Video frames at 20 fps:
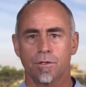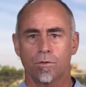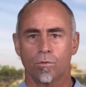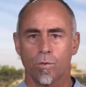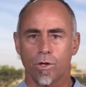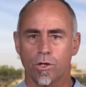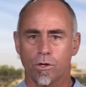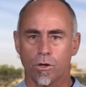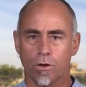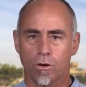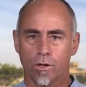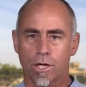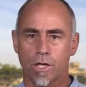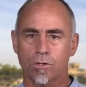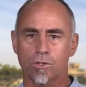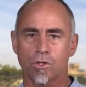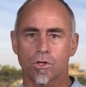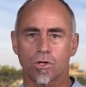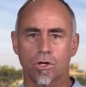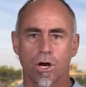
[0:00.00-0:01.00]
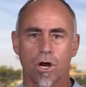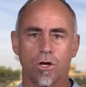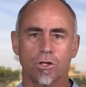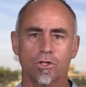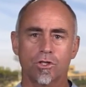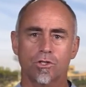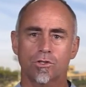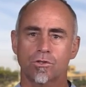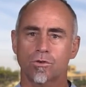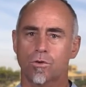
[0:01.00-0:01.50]
when you're looking to
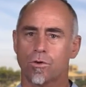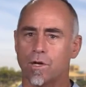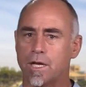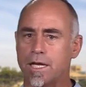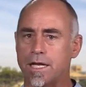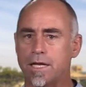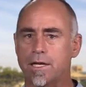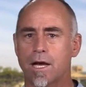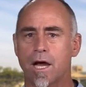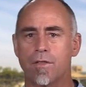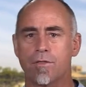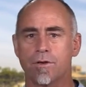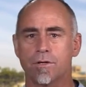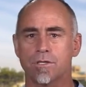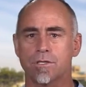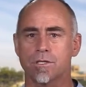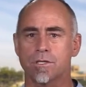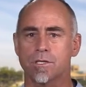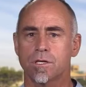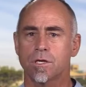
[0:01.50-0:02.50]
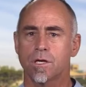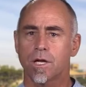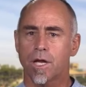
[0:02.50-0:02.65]
coach or lead others,